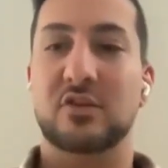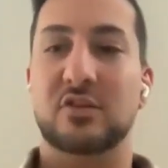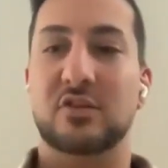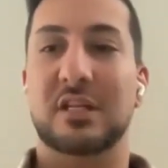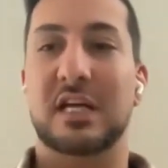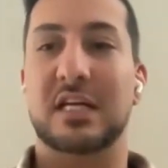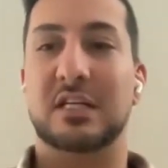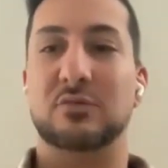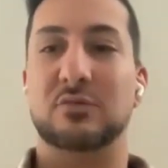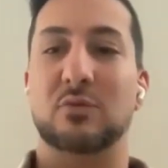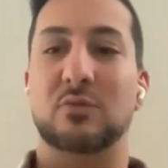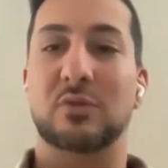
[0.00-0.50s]

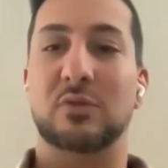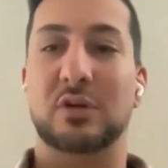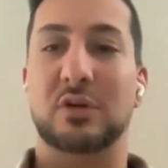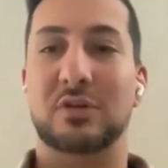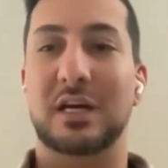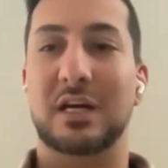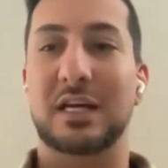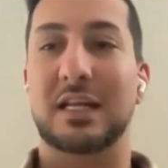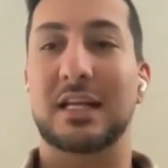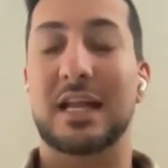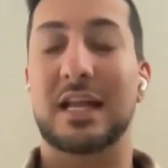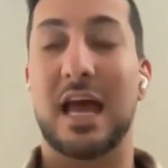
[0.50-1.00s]
So that's when we
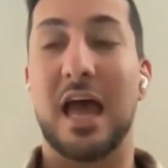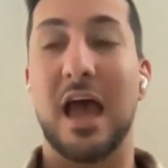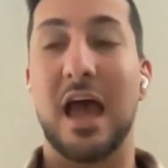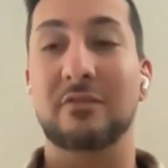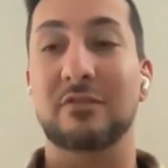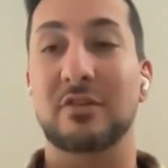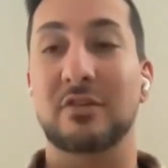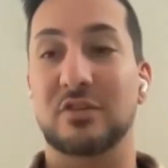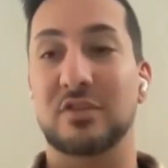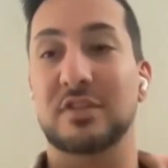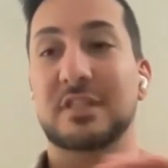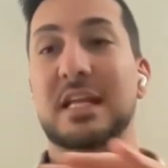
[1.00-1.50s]
created
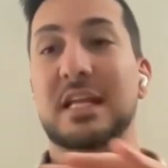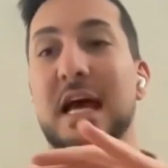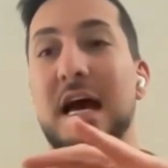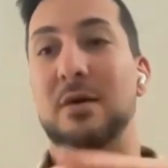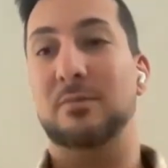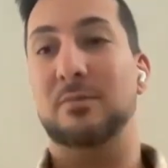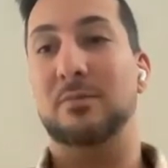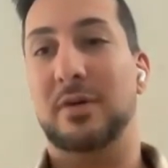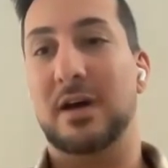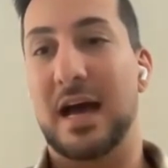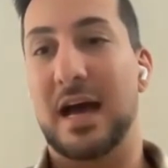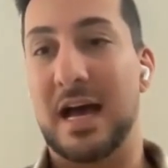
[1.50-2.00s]

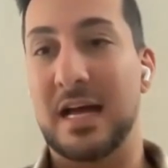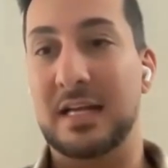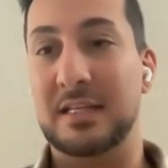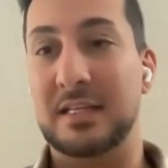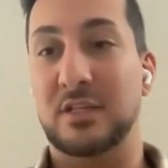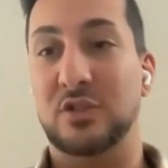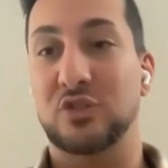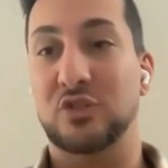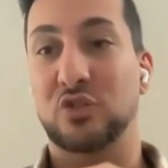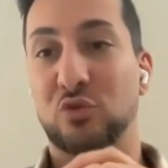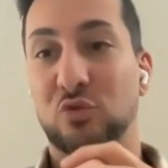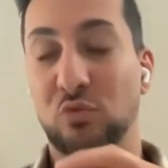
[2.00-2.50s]
Eversnap
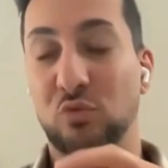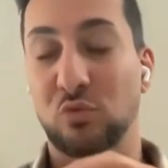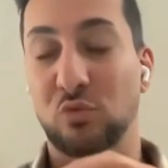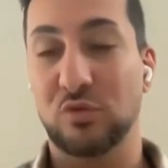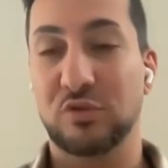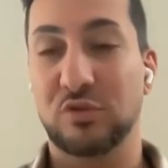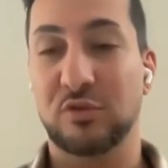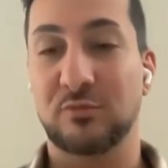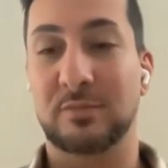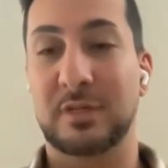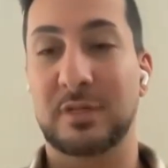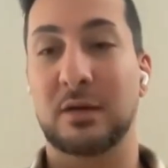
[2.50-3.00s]
as a
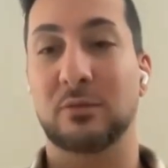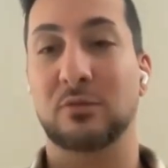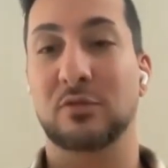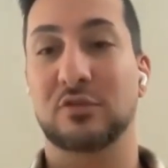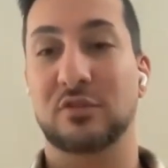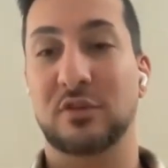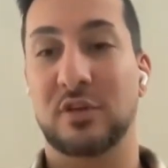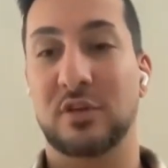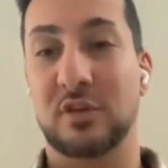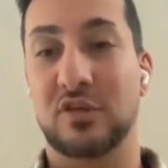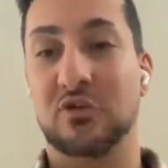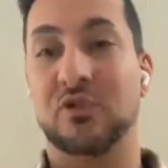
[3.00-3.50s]
tool to be
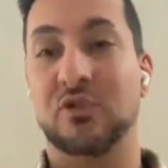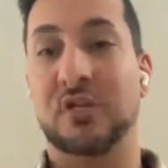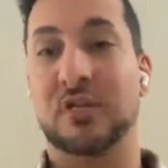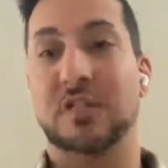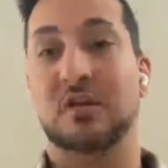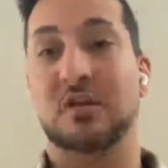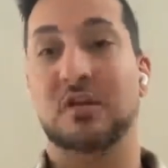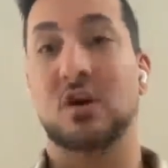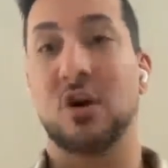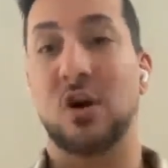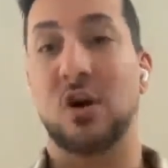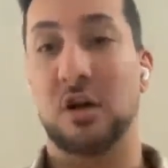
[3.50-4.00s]
able to
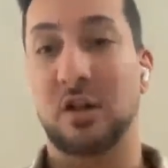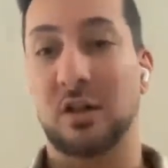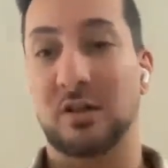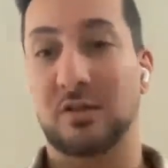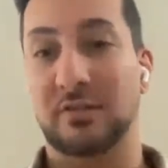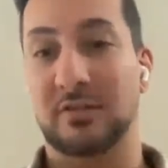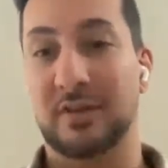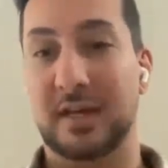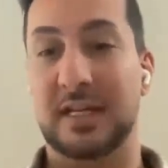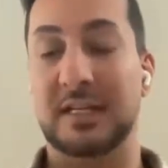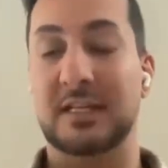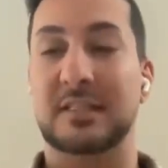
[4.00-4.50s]
address
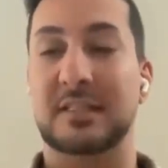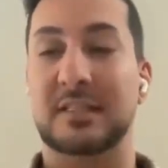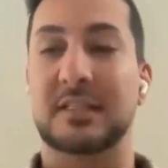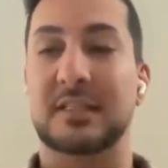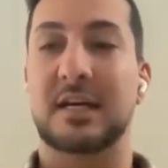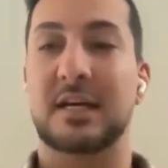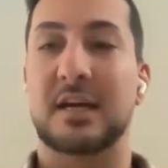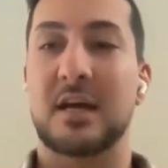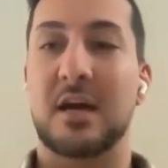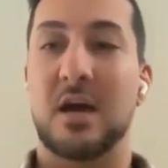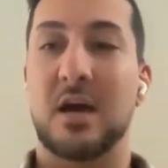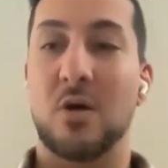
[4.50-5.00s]
all
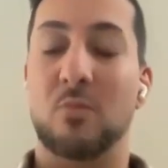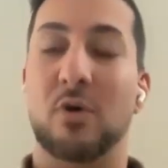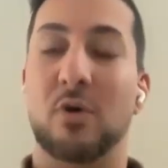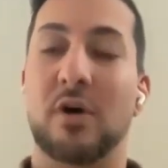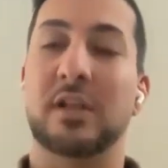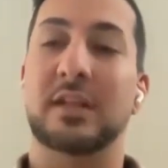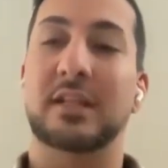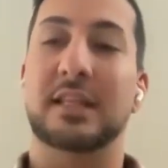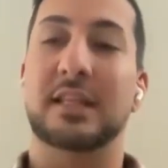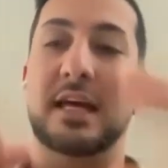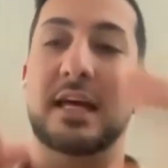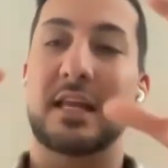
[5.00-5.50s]
events,
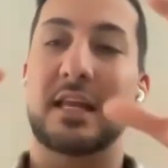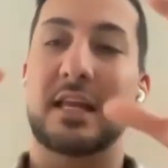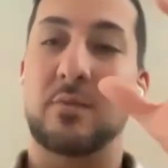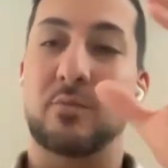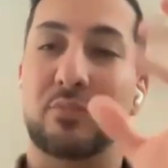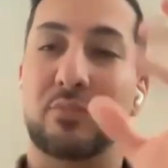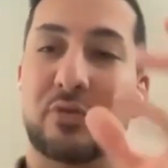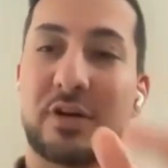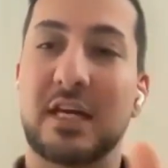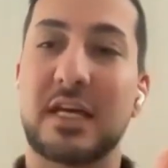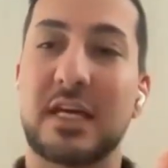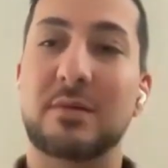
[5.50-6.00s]
but then
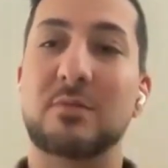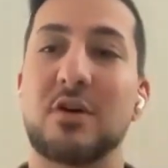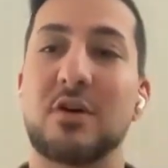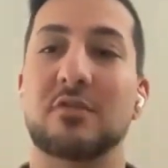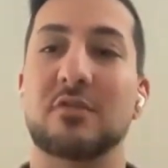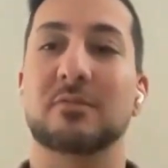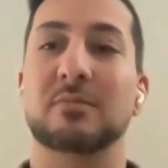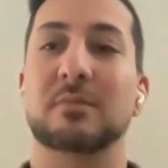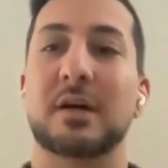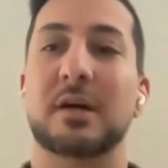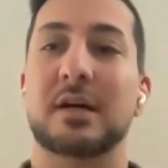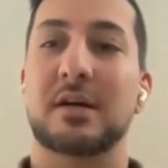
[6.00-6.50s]
a
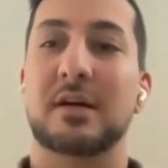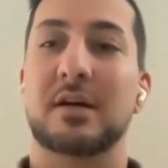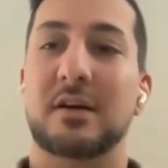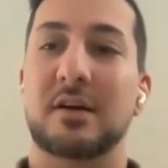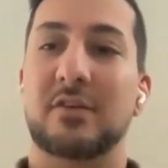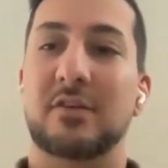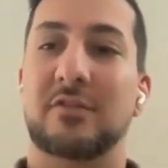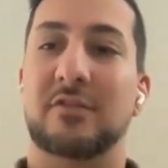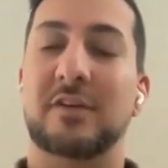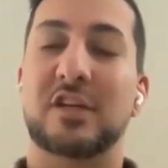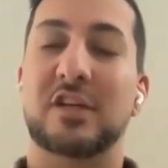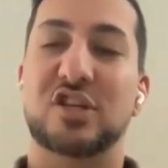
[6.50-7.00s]
premium
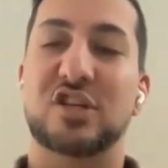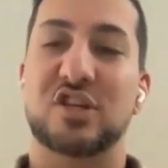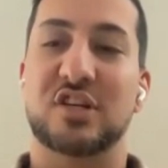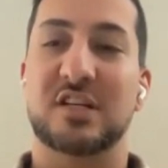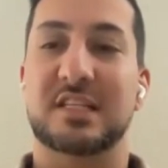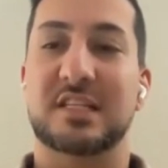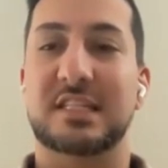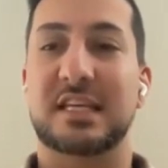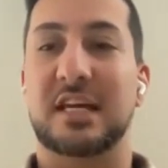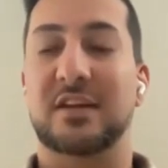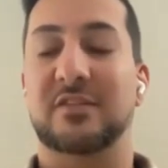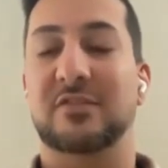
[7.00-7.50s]

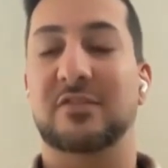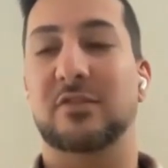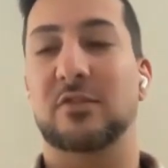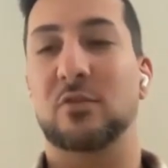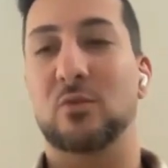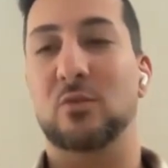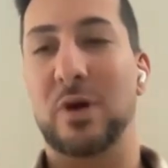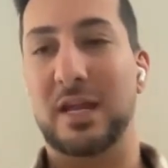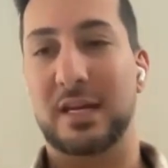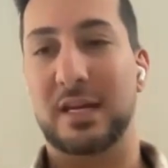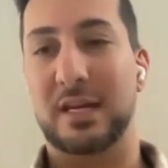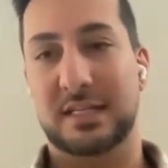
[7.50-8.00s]
feature set
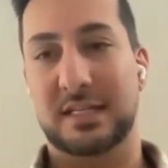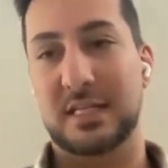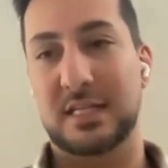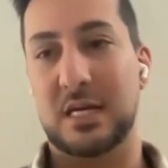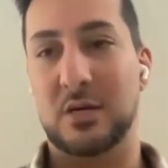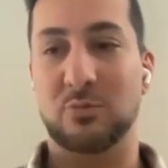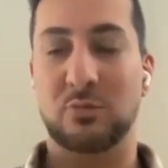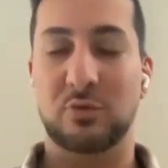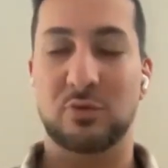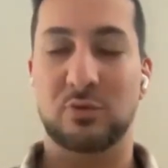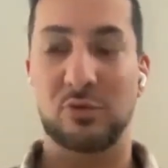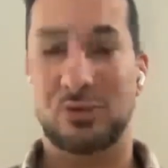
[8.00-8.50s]
for weddings
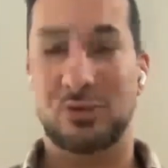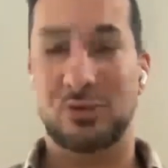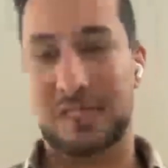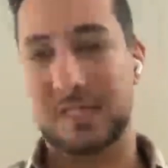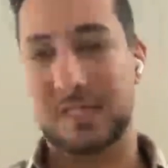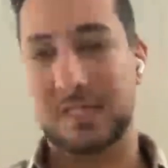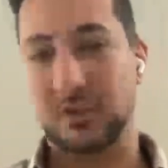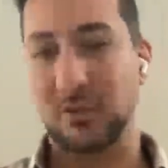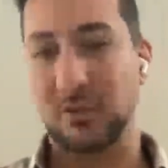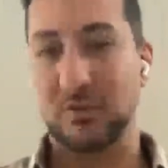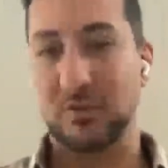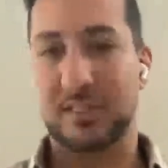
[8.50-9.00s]
that we would
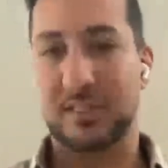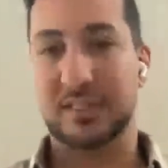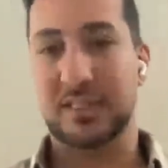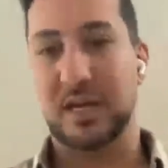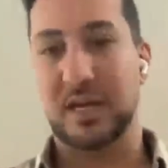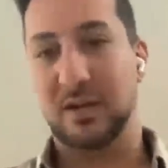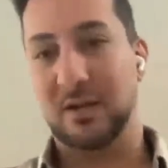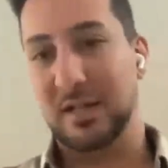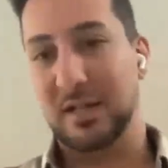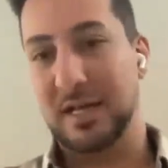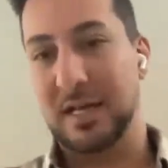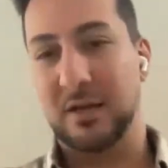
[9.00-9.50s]
still
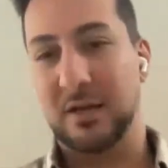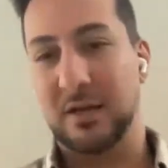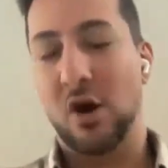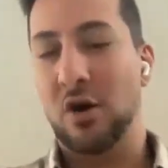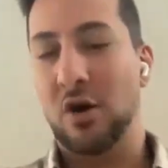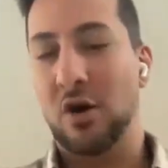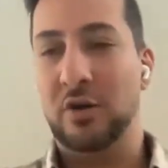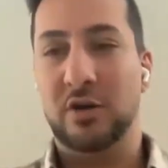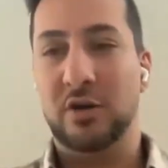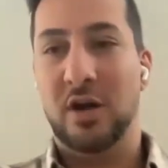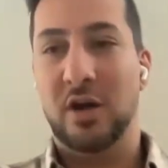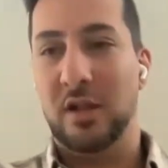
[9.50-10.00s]
sell at
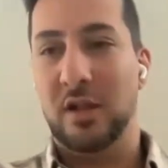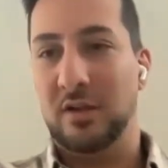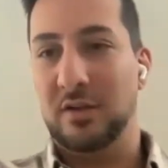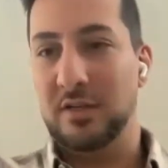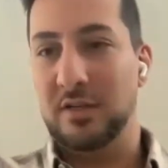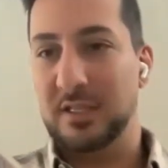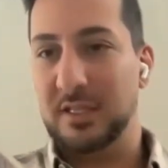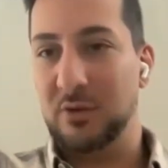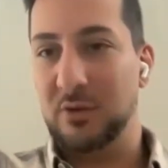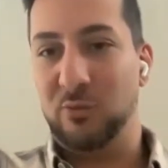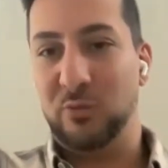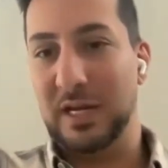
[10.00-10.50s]

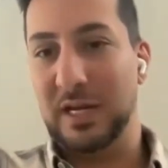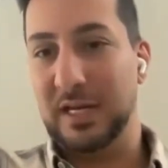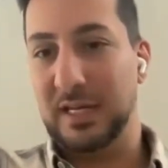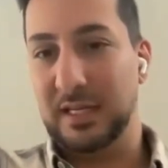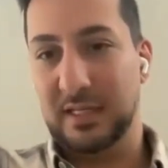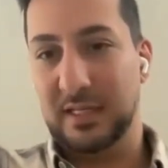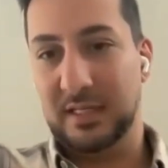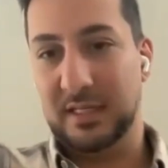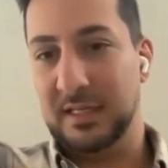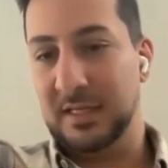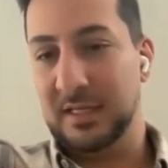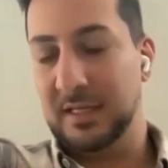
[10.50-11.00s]
$100 a
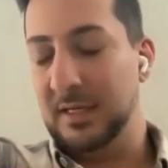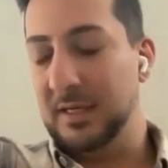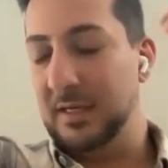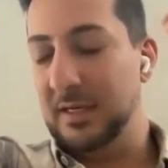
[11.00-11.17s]
wedding,